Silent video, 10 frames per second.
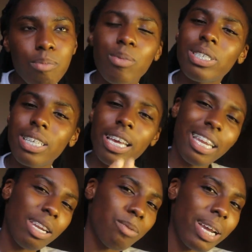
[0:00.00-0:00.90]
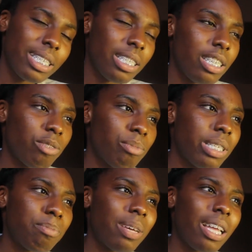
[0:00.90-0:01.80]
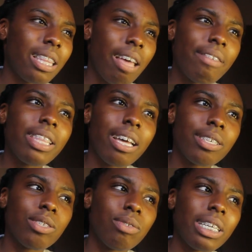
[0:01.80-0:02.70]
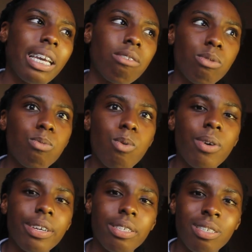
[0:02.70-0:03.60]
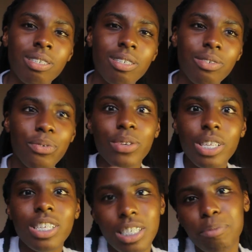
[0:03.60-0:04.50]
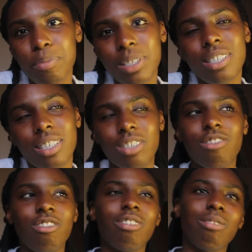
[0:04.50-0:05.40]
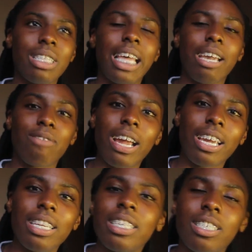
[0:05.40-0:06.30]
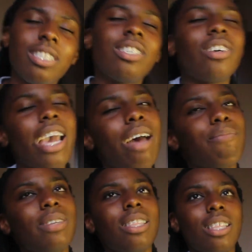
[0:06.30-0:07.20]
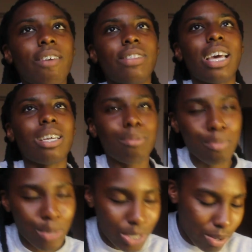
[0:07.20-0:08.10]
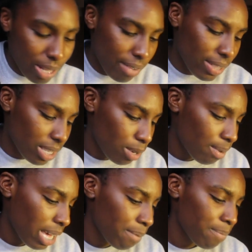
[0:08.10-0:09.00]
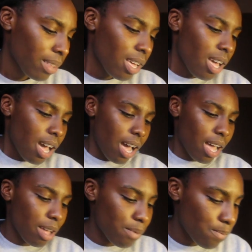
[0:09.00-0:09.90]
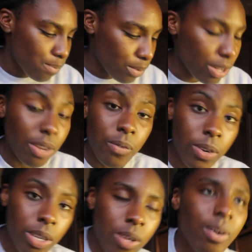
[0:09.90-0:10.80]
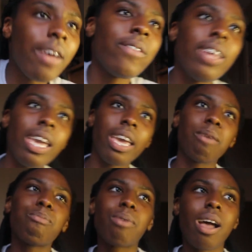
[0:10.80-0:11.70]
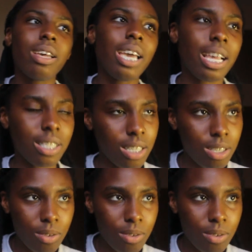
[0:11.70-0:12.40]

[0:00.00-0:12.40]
which in a way is achievements, but 11th house is really like rewards for the achievements that you do and like recognition. So yeah, 10th, 11th house, but more so 11th in a way. Good for you. I feel like it probably is